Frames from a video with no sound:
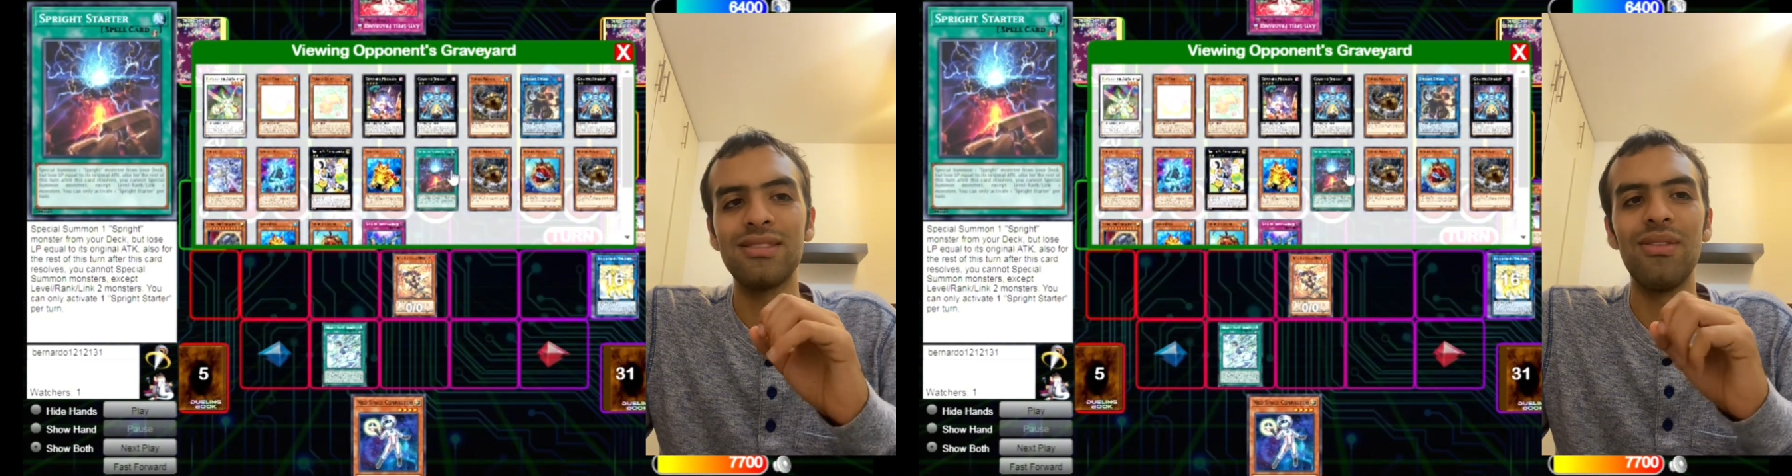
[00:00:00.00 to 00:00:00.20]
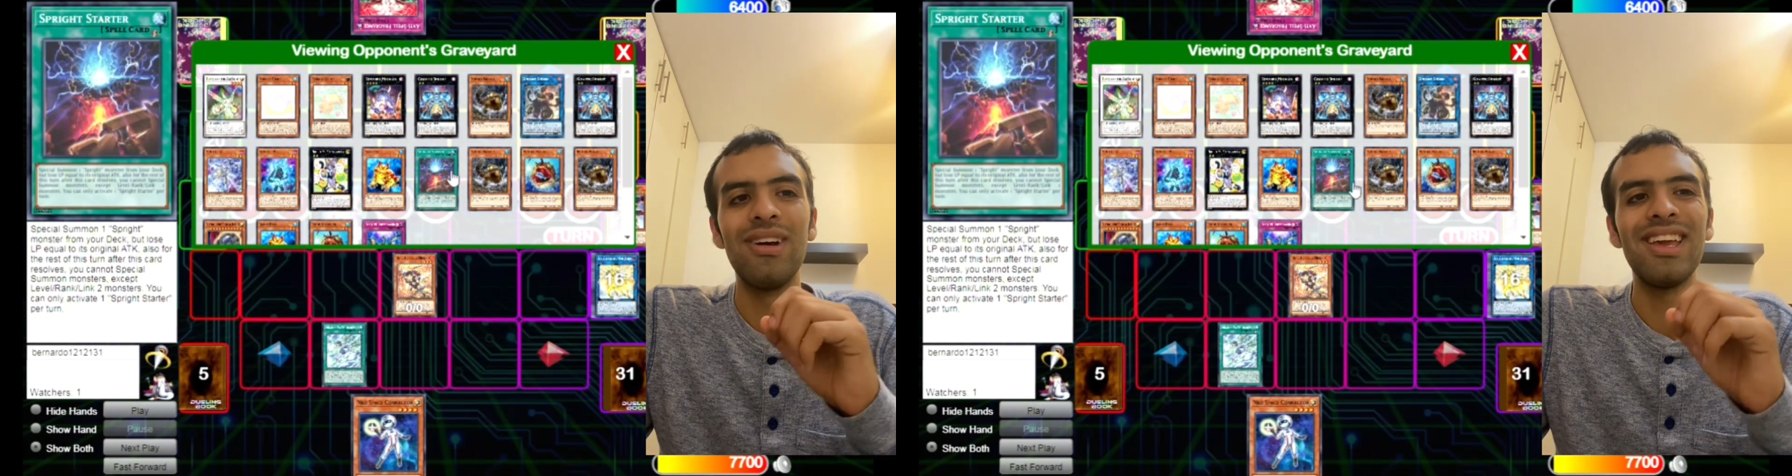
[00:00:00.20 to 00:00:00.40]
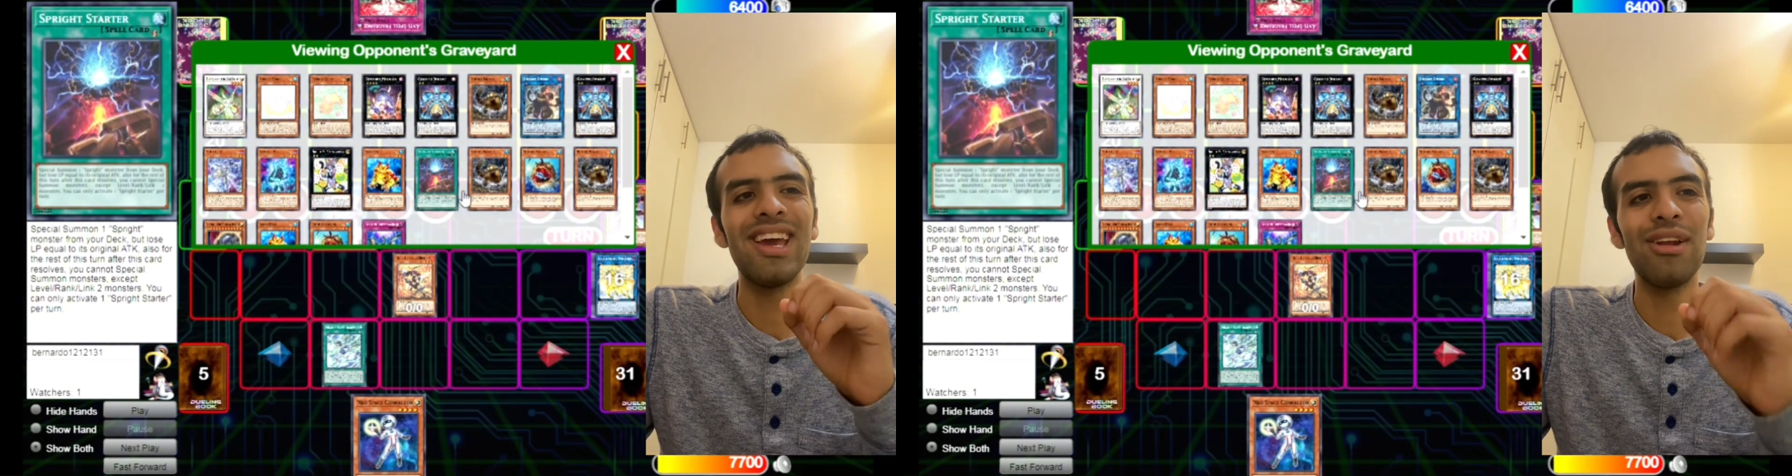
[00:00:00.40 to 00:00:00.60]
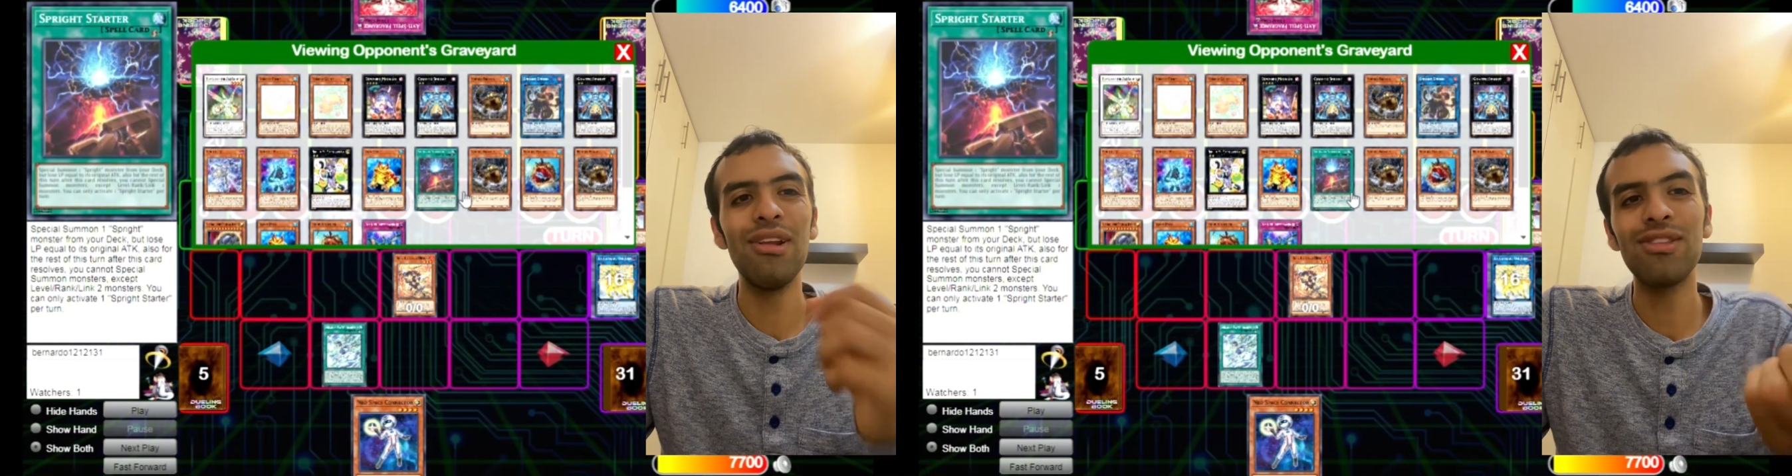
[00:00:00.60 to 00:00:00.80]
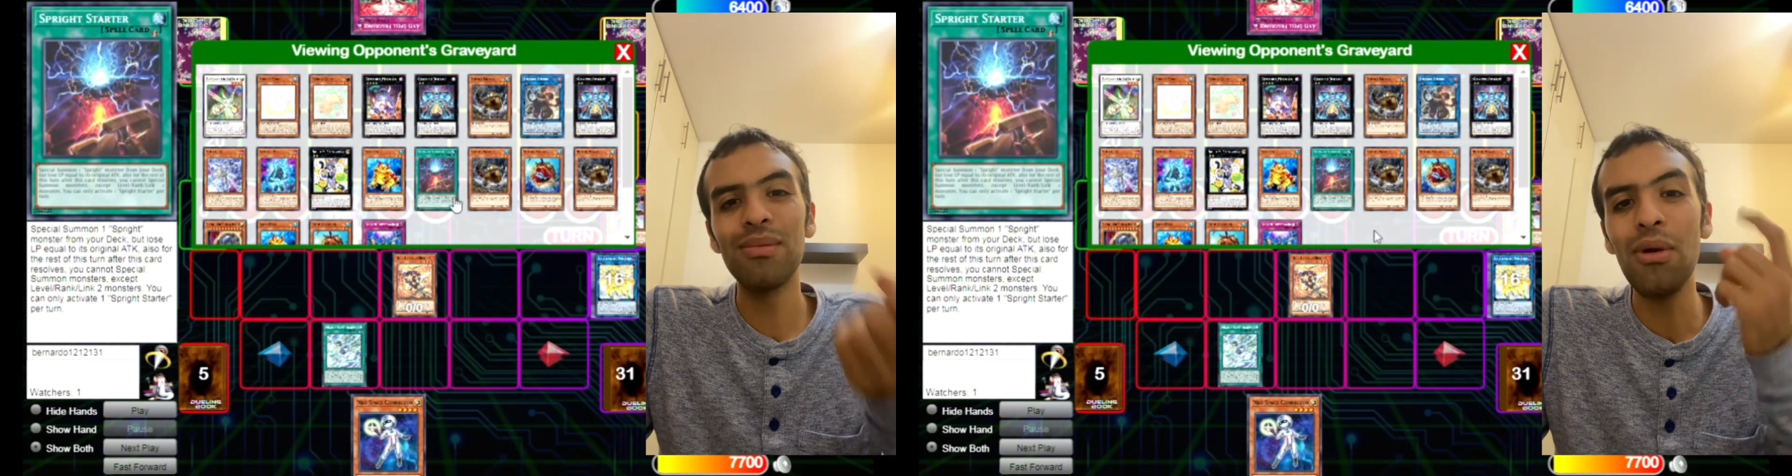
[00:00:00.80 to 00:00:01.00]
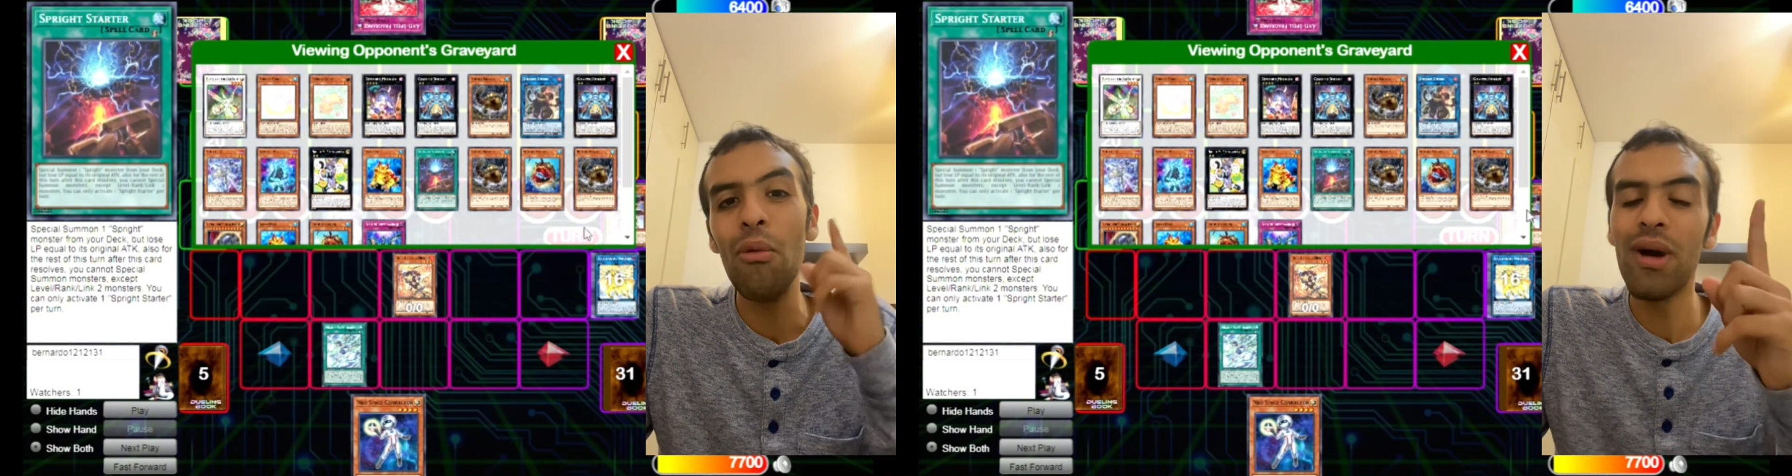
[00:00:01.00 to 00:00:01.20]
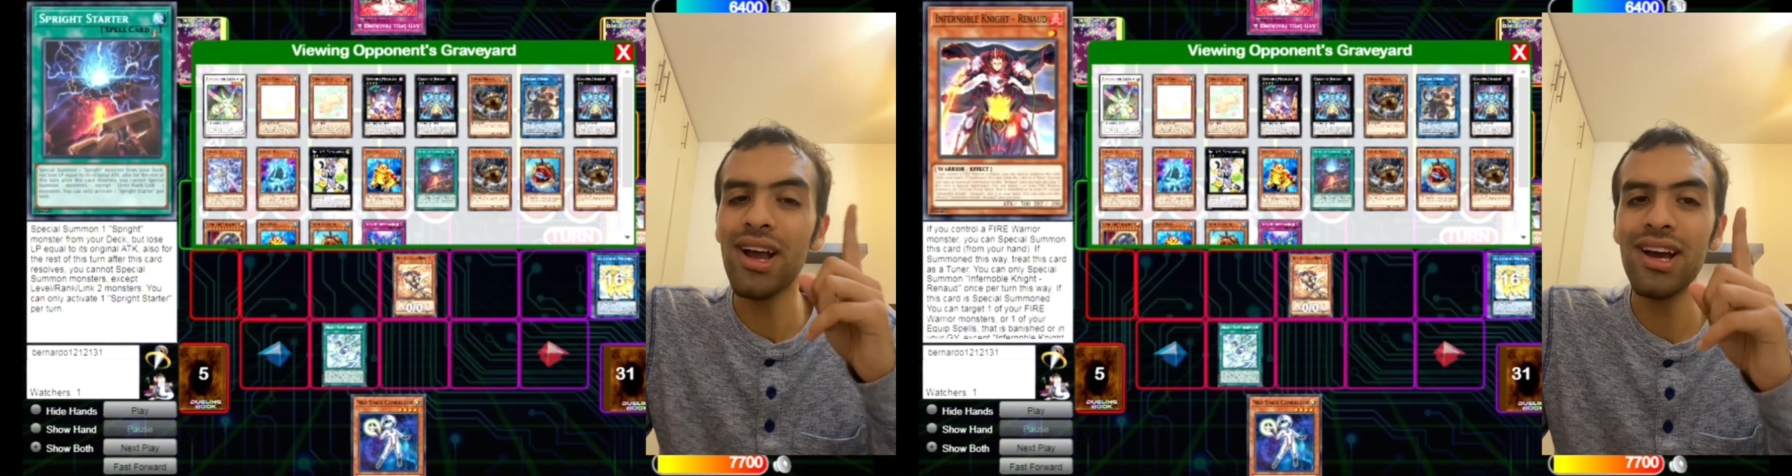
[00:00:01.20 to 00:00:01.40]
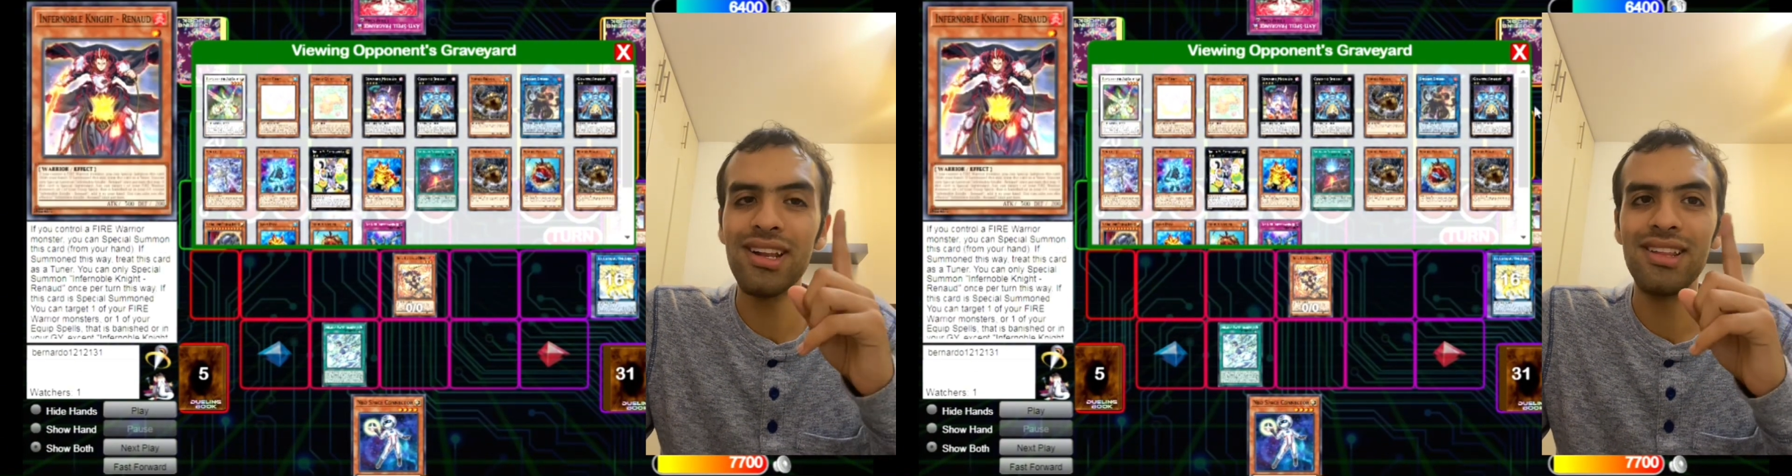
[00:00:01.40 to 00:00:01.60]
so he can only top the 1
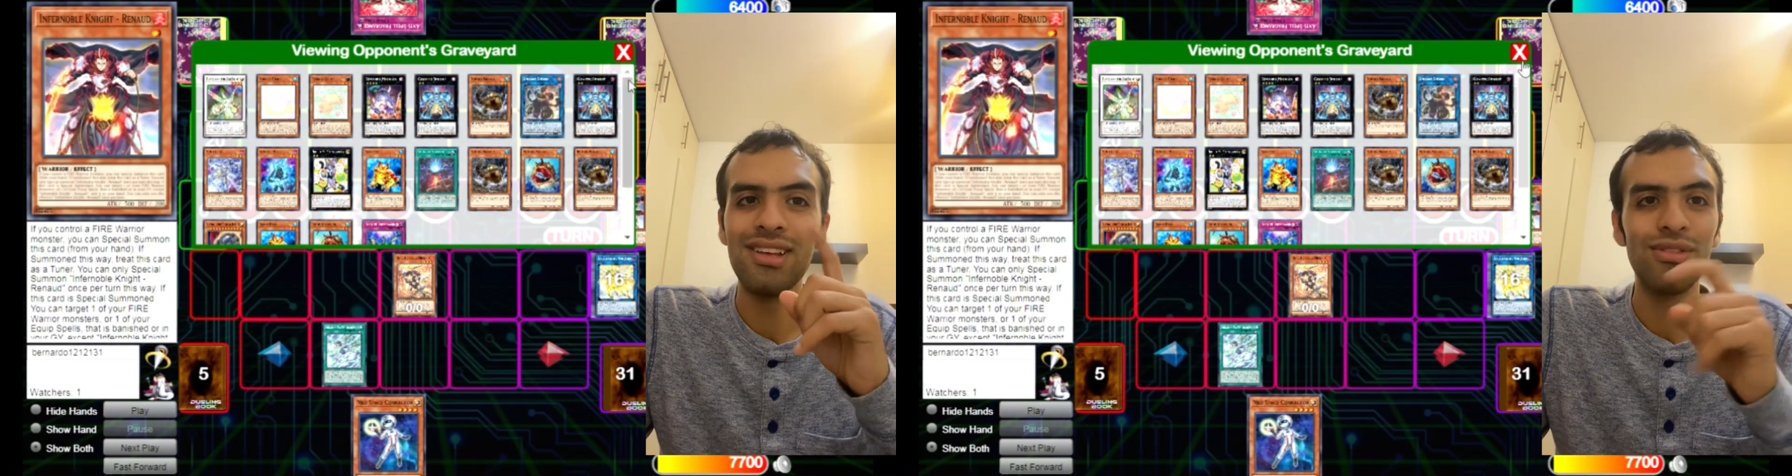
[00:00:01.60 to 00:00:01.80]
card